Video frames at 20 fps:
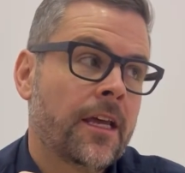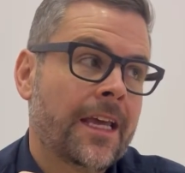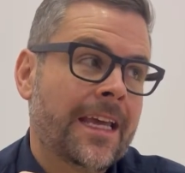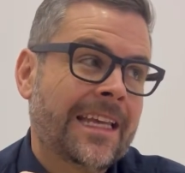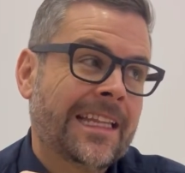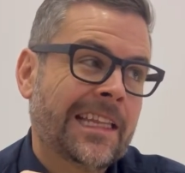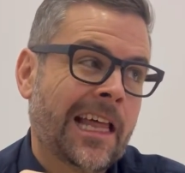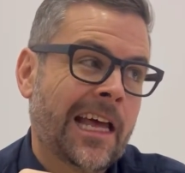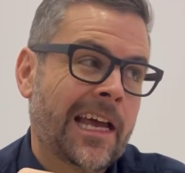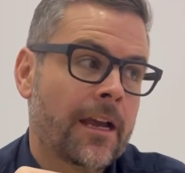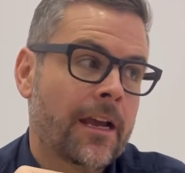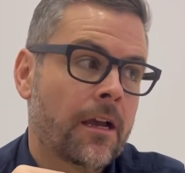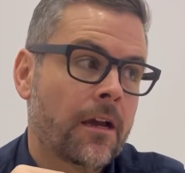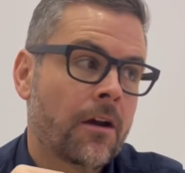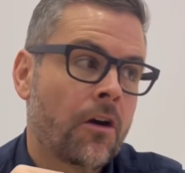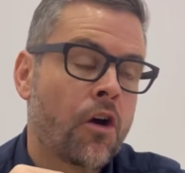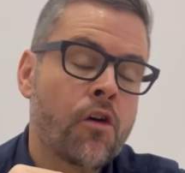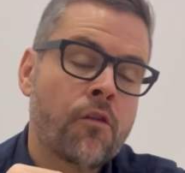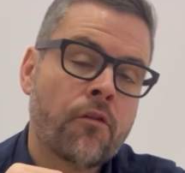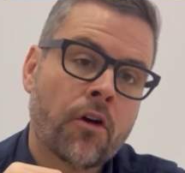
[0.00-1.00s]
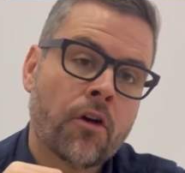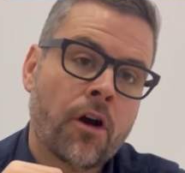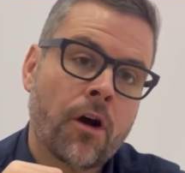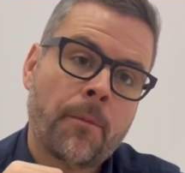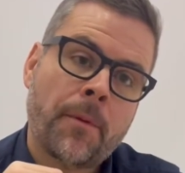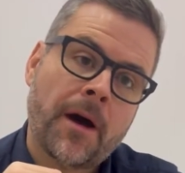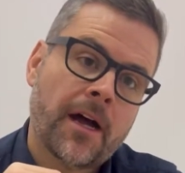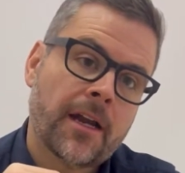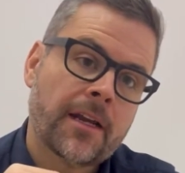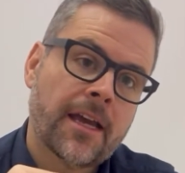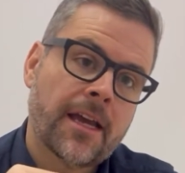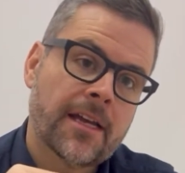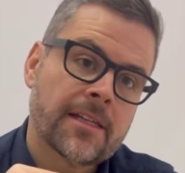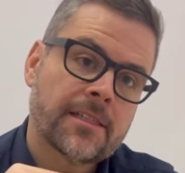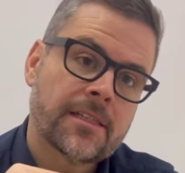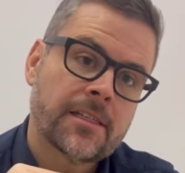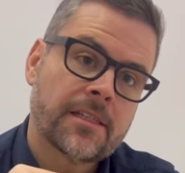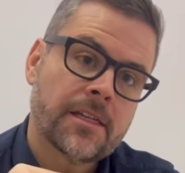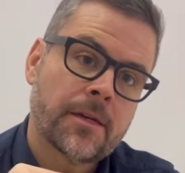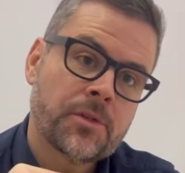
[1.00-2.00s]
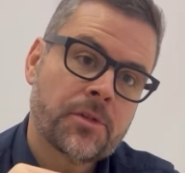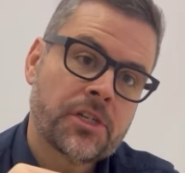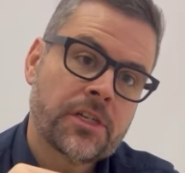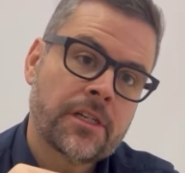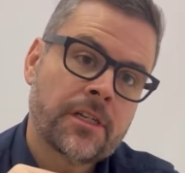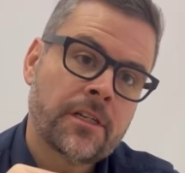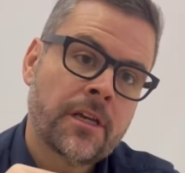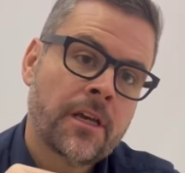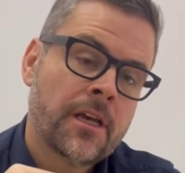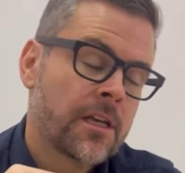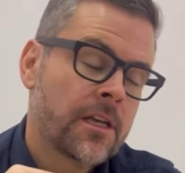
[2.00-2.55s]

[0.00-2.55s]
in overall podcast consumption.